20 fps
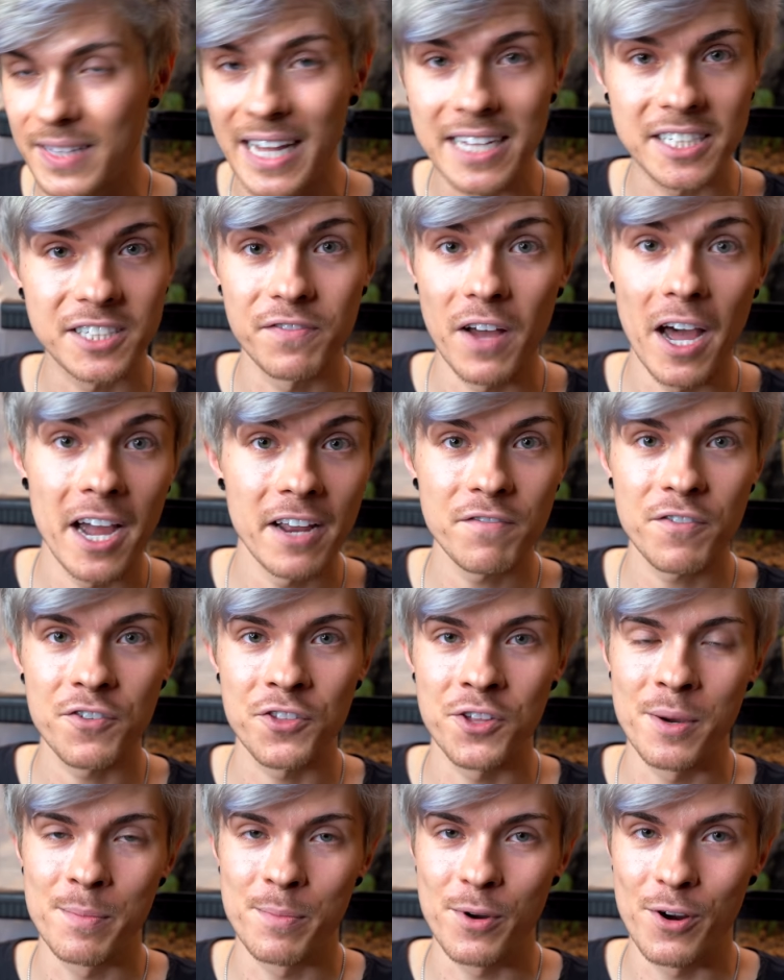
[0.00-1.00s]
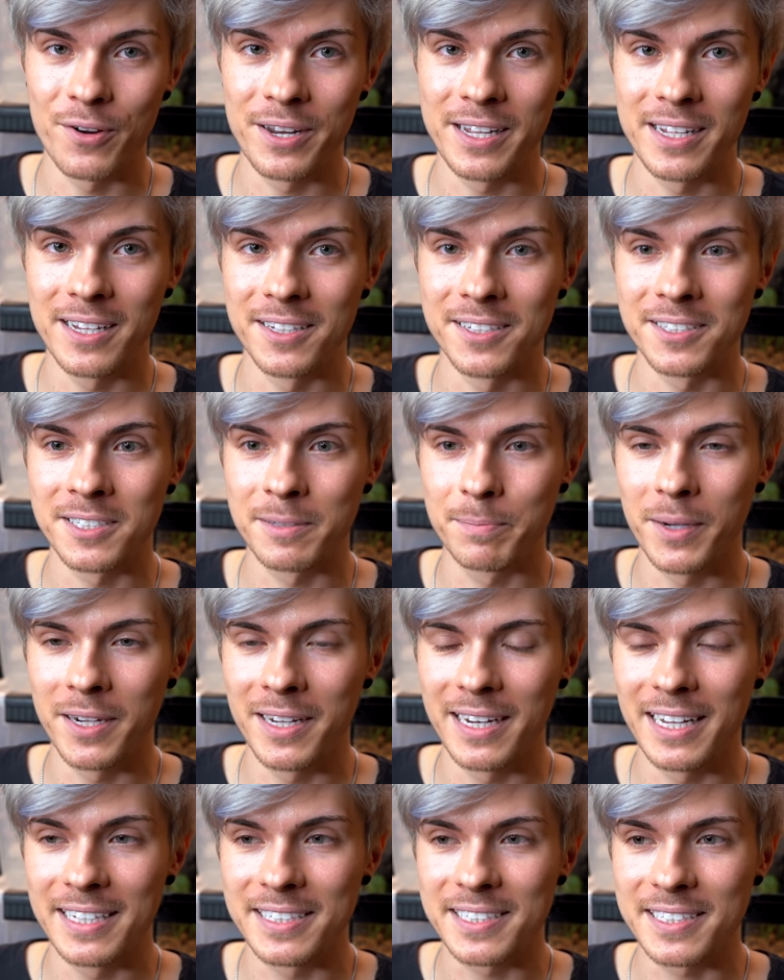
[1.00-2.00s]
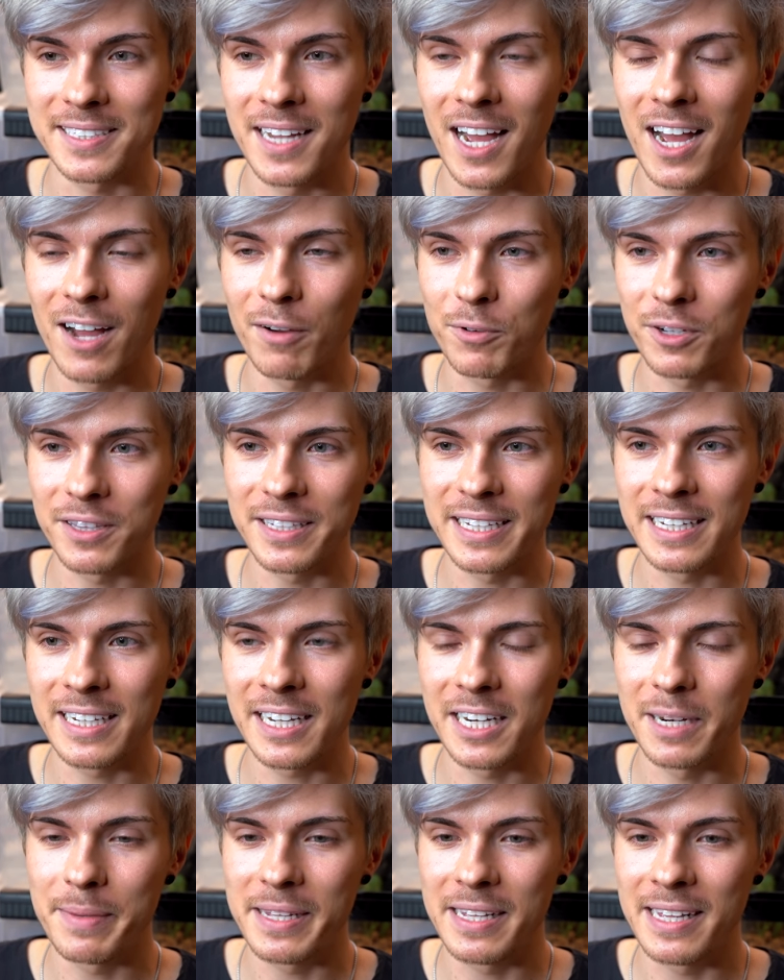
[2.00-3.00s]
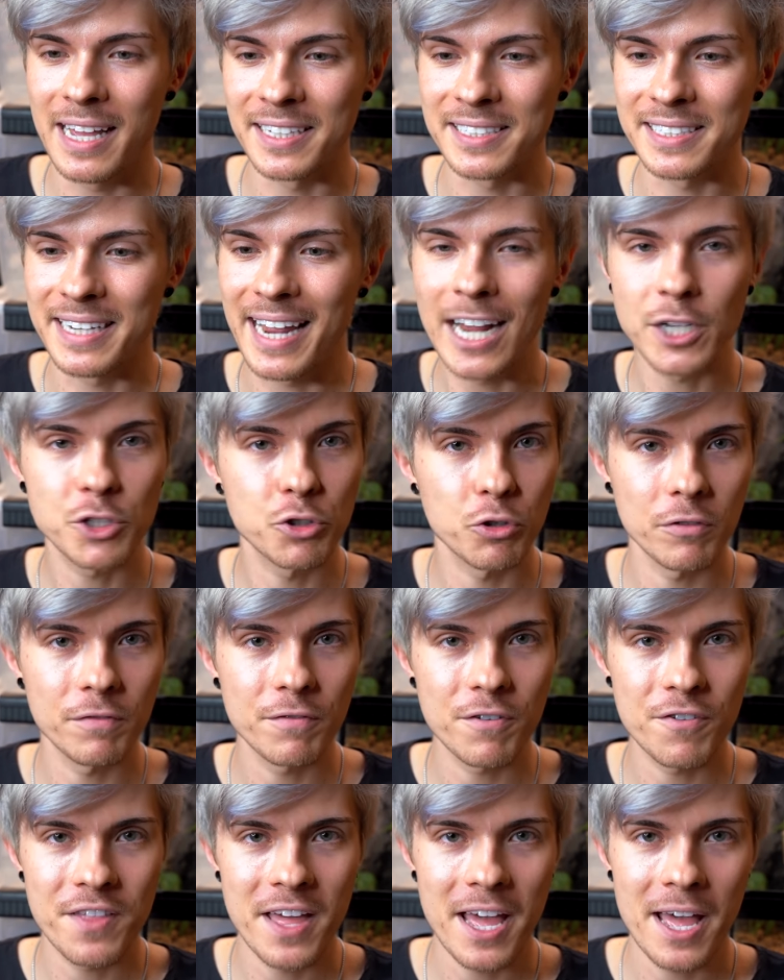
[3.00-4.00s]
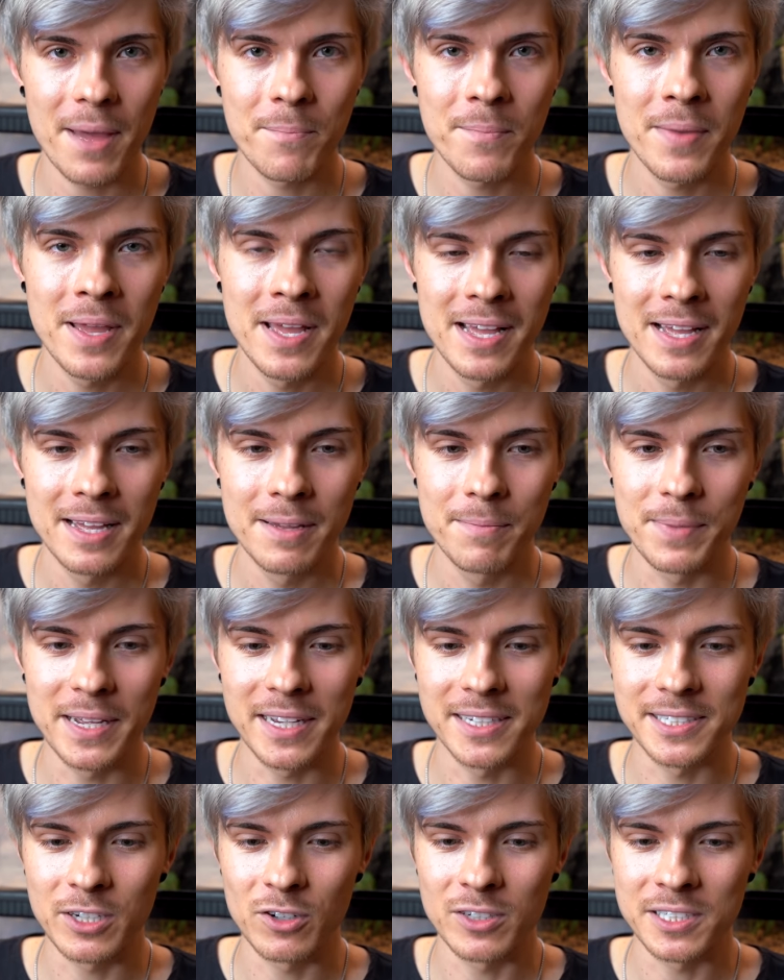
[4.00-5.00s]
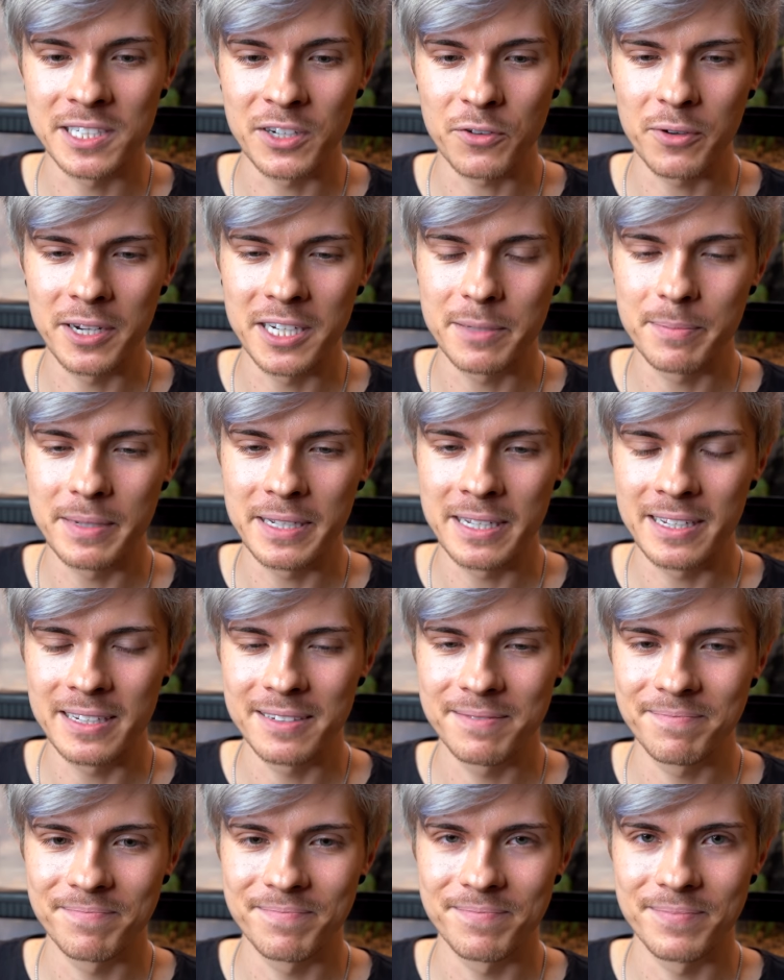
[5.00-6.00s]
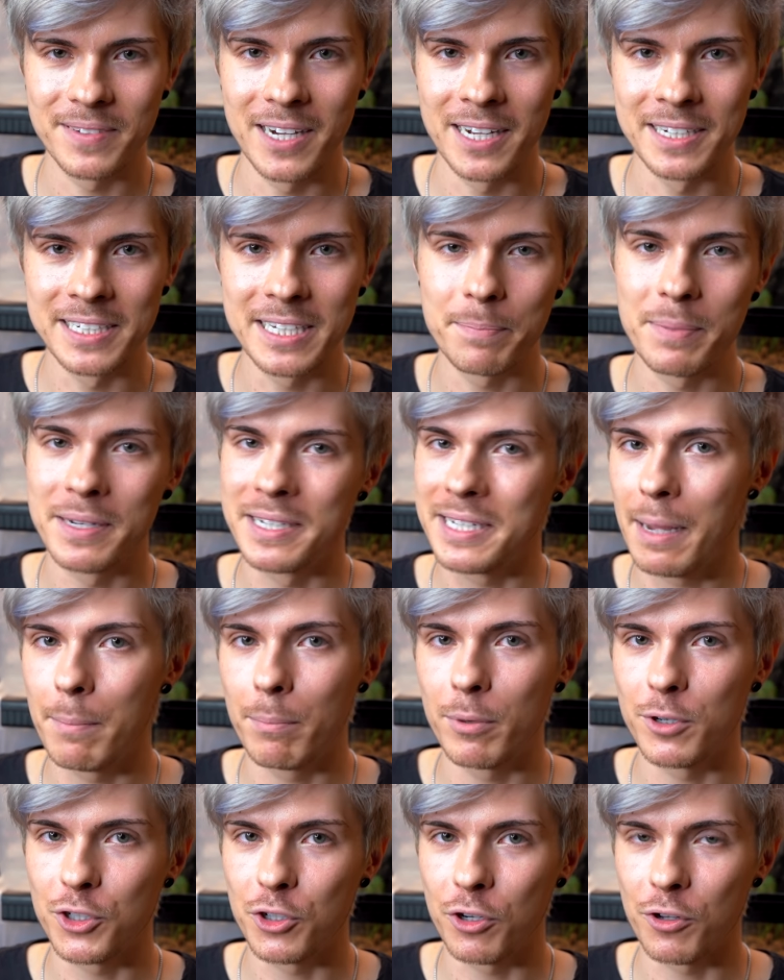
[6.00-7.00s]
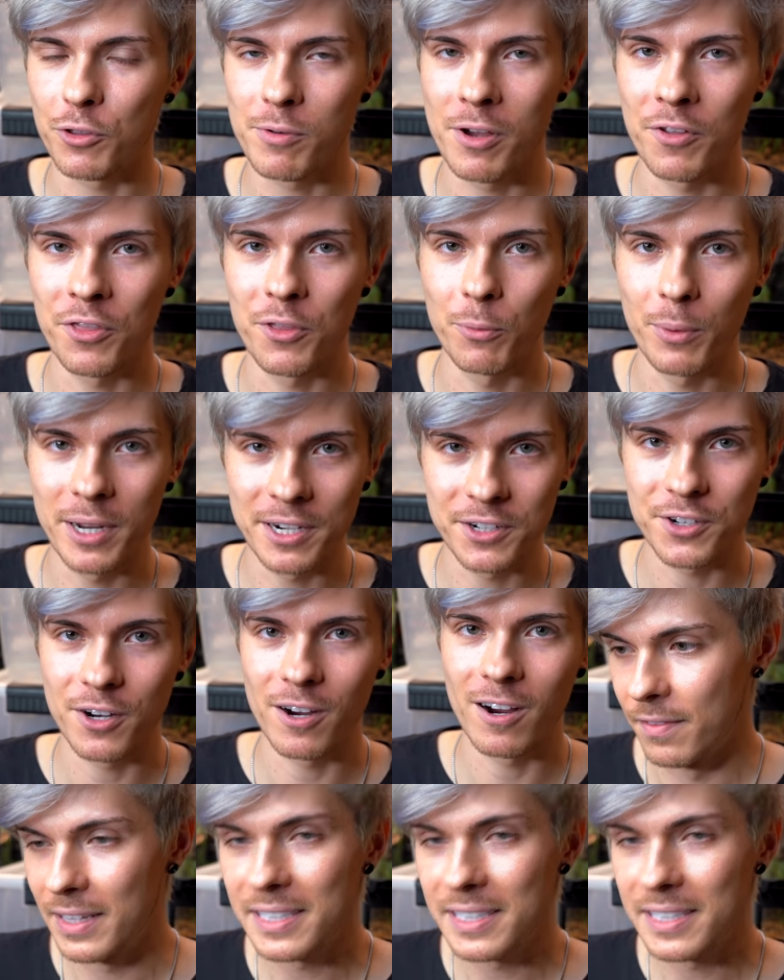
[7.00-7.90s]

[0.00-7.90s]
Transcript: That's fine for the Abronias, but it's not really gonna be as natural for them because there isn't going to be a dip in temperature throughout the winter.